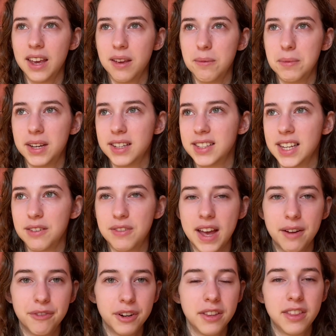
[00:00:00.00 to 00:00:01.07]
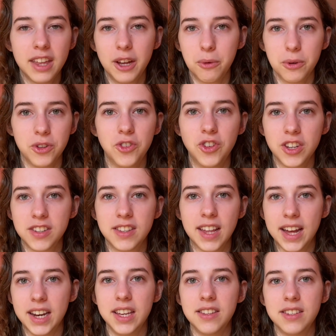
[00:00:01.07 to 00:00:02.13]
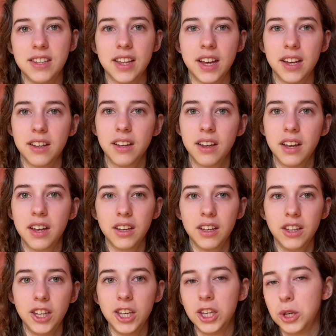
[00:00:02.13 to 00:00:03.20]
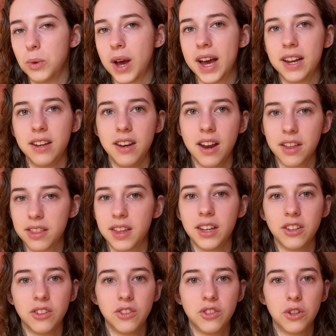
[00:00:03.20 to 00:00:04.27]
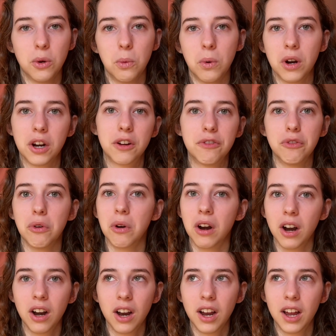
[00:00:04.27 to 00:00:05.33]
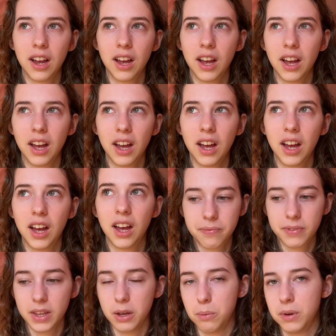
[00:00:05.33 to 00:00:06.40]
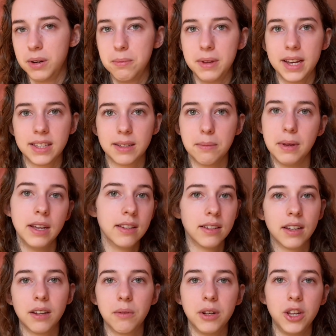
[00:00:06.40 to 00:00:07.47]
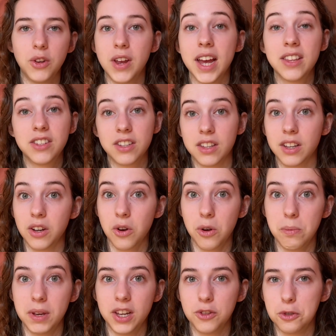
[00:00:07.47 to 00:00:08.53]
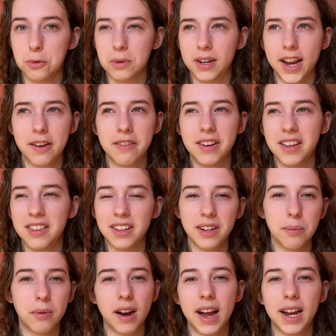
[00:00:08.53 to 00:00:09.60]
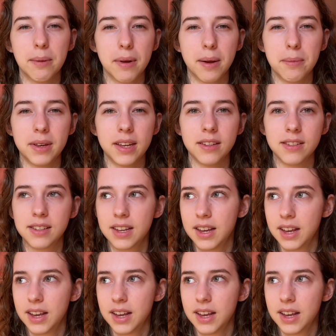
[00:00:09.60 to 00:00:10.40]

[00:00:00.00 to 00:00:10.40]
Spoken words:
Because if everything was just that easy, that you had nothing to work for, it wouldn't be as amazing when you get to the goal, because you wouldn't have anything to brag about, because